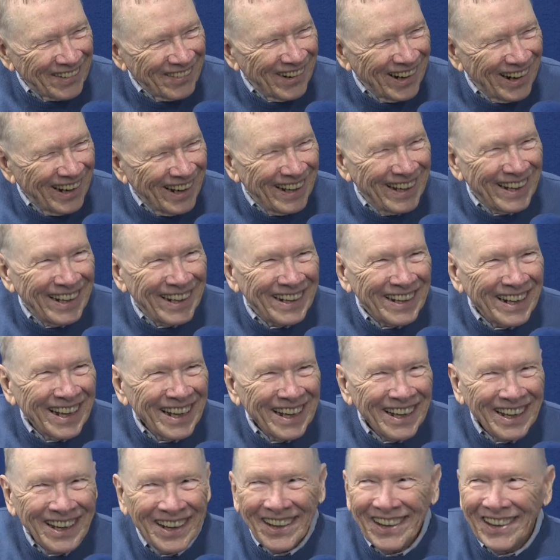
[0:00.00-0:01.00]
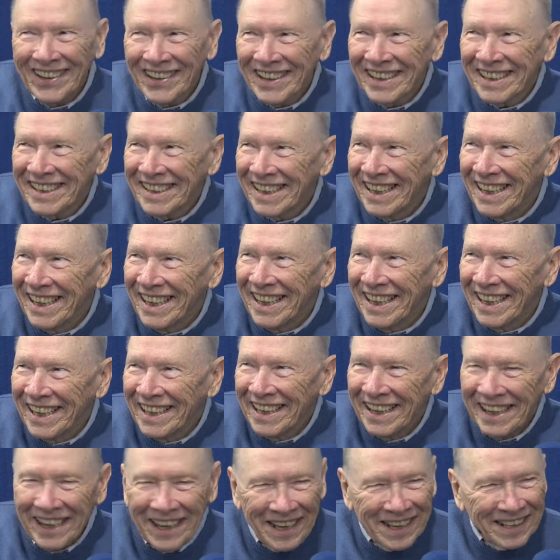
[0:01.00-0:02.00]
right. okay.
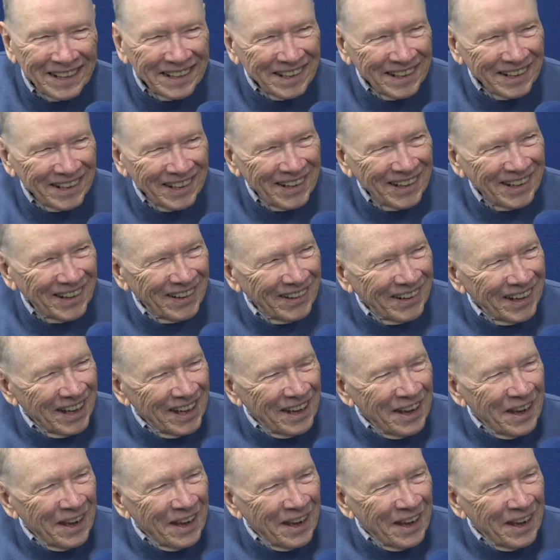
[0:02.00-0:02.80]
Uh,